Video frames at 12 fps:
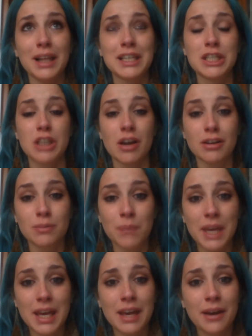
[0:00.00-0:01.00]
shocked
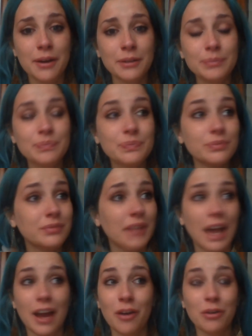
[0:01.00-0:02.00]
me.
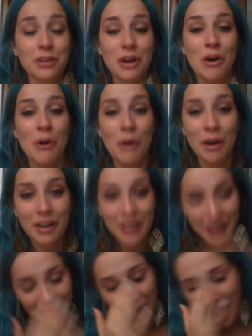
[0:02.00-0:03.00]
I don't know.
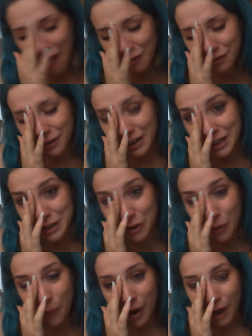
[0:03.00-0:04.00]
I don't really
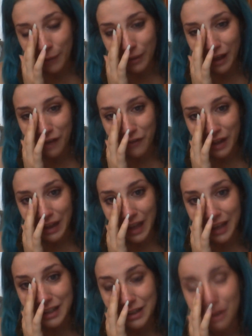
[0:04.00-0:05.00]
know why, but I felt
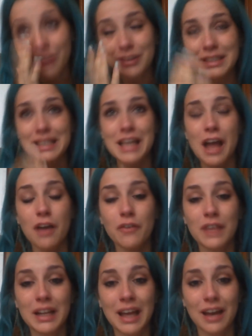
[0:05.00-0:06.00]
like, honestly, I
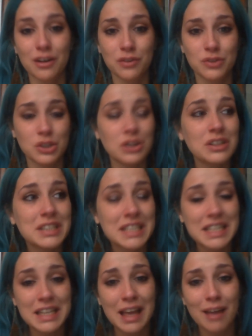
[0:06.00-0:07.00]
feel kind of
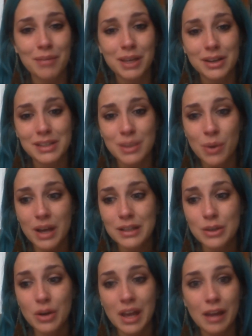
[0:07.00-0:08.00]
dirty now because they were
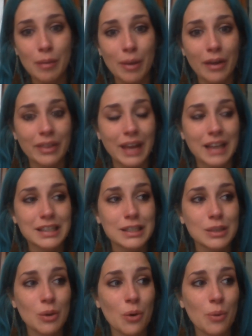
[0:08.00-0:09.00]
talking about that
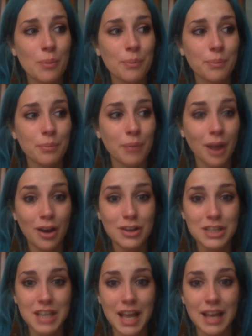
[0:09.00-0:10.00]
so
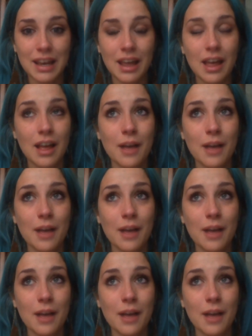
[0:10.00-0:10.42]
much, and